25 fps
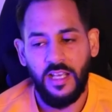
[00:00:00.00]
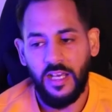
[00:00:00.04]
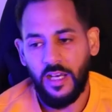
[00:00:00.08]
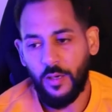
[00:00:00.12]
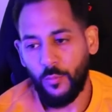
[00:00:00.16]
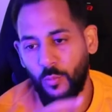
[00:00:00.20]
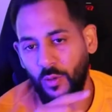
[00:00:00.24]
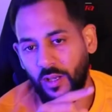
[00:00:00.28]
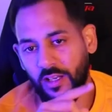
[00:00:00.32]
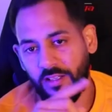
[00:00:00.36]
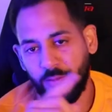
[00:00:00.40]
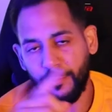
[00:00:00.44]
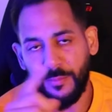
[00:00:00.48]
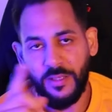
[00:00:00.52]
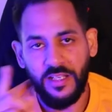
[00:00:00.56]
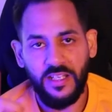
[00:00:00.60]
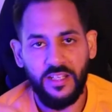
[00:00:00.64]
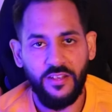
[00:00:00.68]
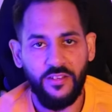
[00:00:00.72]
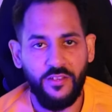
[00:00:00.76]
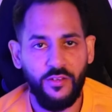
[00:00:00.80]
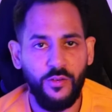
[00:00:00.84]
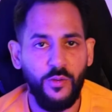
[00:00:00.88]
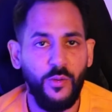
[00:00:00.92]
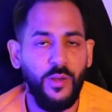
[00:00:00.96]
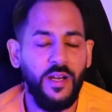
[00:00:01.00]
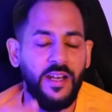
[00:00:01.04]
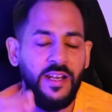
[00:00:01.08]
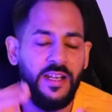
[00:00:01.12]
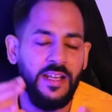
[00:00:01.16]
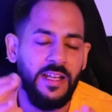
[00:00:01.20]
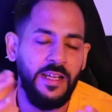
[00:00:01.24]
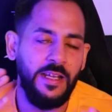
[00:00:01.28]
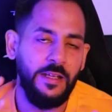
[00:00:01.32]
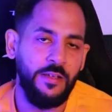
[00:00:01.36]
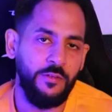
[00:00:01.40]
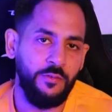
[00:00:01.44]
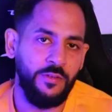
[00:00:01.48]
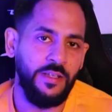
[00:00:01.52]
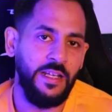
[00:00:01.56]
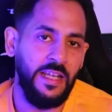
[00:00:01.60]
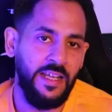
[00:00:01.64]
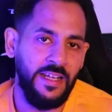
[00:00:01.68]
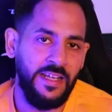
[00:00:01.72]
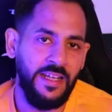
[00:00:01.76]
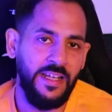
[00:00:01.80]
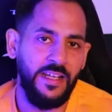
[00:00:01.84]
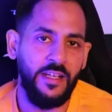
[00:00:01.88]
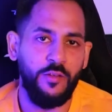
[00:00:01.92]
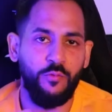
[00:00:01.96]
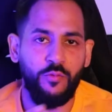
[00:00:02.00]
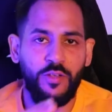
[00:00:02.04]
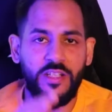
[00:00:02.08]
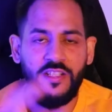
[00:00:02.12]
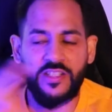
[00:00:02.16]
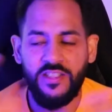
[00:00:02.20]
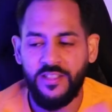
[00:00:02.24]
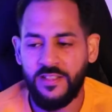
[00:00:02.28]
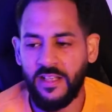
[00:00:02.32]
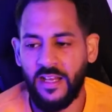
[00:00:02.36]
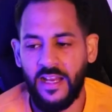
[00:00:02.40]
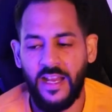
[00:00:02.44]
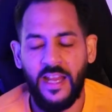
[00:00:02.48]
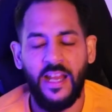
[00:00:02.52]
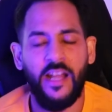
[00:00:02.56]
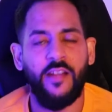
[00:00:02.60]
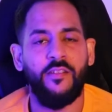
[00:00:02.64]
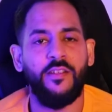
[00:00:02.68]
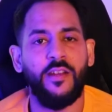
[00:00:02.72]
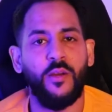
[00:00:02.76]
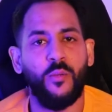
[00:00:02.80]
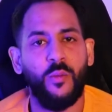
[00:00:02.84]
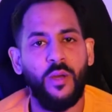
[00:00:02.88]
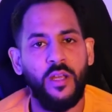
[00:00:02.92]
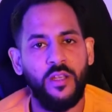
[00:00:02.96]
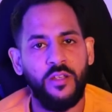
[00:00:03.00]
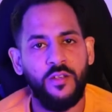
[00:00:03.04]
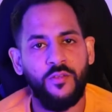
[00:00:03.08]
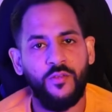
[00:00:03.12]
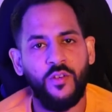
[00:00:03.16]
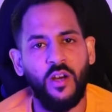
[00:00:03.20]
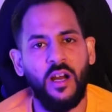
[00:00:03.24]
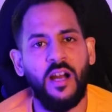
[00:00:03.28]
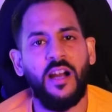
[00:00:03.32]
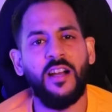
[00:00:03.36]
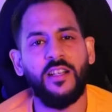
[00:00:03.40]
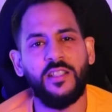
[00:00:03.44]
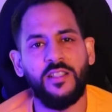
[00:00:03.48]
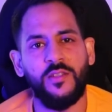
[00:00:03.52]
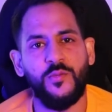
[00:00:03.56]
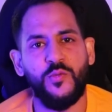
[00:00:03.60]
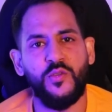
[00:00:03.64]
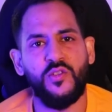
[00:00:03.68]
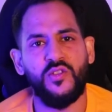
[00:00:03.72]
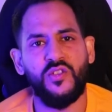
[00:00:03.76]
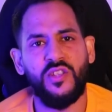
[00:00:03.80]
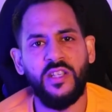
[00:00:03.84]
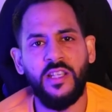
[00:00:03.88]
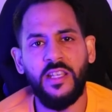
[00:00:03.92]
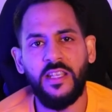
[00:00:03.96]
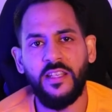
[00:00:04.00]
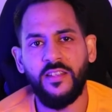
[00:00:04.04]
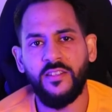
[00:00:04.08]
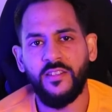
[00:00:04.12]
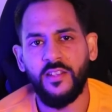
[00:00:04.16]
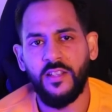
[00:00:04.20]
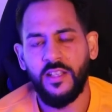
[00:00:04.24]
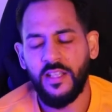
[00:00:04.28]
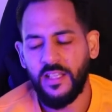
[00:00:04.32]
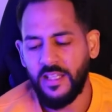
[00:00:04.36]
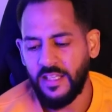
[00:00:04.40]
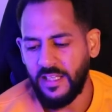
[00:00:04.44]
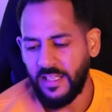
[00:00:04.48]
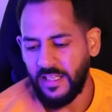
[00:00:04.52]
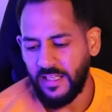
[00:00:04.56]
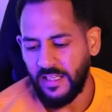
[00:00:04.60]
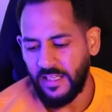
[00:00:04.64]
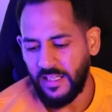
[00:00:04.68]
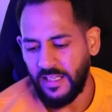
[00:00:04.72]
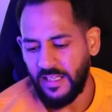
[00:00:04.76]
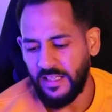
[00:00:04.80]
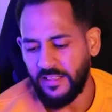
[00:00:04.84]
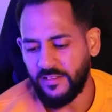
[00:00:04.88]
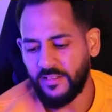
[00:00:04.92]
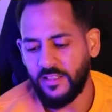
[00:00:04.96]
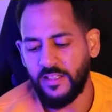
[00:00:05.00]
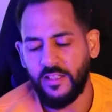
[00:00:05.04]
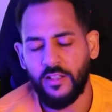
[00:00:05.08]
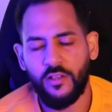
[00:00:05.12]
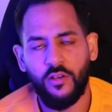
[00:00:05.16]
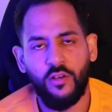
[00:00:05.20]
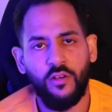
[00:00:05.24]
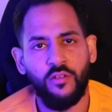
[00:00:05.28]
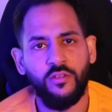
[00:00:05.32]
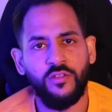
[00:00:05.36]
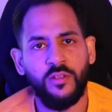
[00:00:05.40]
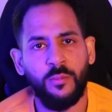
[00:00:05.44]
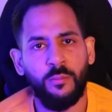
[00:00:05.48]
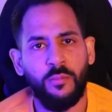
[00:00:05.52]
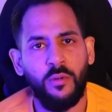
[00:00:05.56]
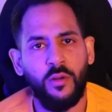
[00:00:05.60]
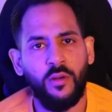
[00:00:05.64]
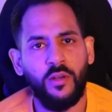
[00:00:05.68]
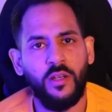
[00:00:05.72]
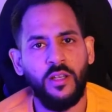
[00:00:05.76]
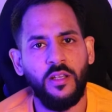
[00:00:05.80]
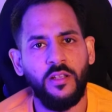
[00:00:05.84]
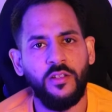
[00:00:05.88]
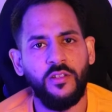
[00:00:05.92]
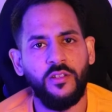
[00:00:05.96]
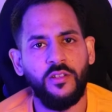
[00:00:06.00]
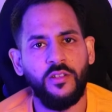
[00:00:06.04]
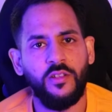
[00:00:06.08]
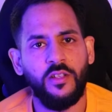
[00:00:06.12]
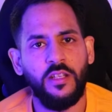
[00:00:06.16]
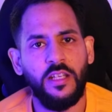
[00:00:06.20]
and while it's making through and it again it reaches that area where you've got active disease, it's going to cause a blockage.